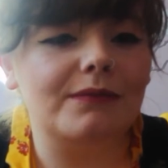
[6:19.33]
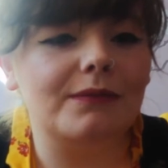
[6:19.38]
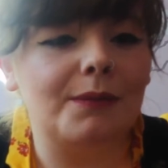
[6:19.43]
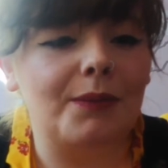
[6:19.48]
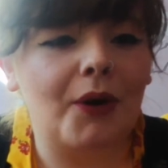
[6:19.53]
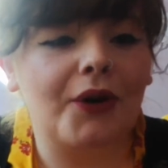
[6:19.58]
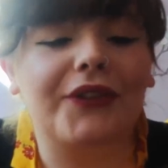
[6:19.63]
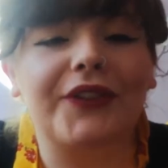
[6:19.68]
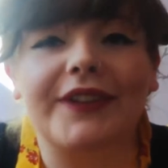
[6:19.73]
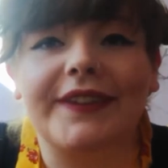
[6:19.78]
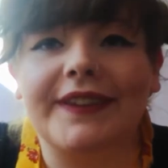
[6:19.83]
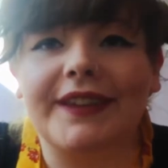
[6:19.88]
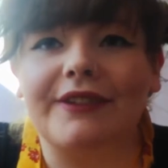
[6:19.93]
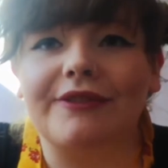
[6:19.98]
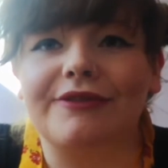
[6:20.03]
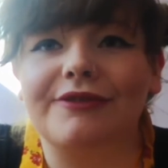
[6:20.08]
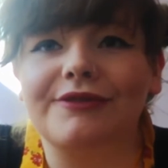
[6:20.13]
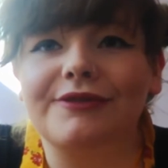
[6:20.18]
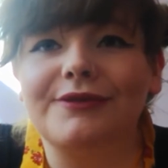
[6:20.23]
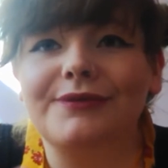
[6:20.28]

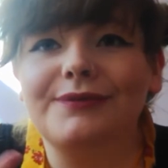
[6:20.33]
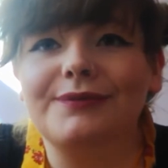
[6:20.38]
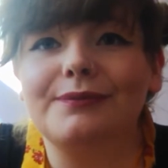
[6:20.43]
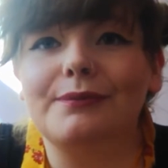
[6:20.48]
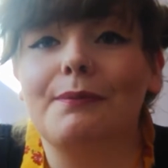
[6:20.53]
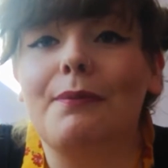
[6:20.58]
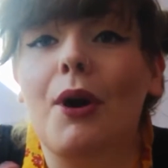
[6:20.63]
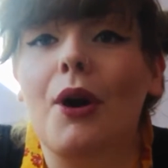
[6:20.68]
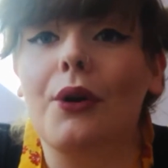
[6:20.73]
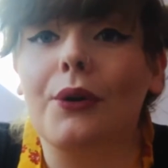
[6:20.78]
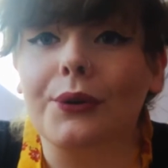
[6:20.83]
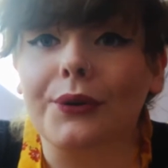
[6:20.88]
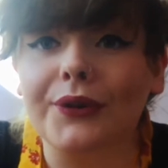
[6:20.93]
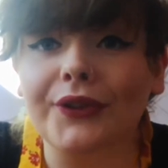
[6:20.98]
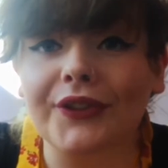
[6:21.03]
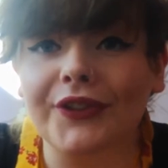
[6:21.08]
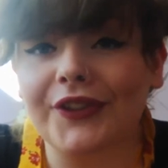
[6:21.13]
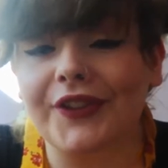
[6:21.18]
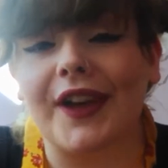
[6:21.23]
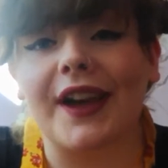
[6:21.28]
positive
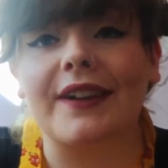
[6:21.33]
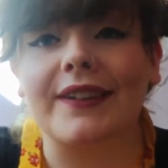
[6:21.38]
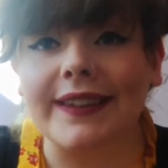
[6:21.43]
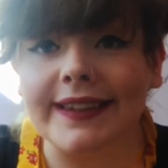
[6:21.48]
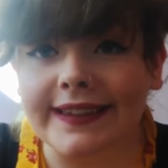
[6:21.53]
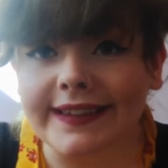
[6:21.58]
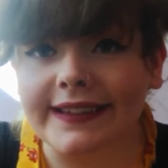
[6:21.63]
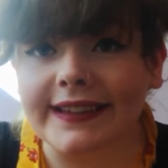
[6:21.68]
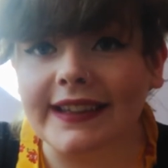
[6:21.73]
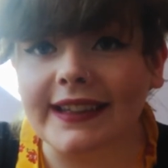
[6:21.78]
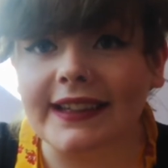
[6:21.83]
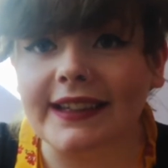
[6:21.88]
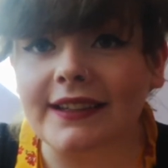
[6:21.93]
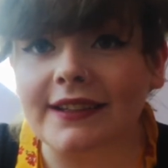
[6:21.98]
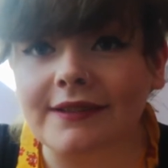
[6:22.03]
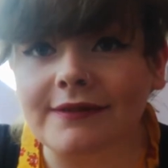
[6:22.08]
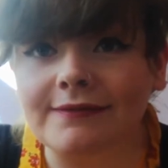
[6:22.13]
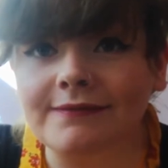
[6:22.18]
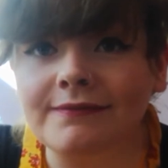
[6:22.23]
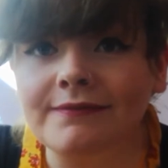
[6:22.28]
posts that I've
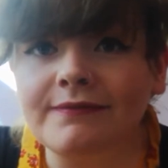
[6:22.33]
seen,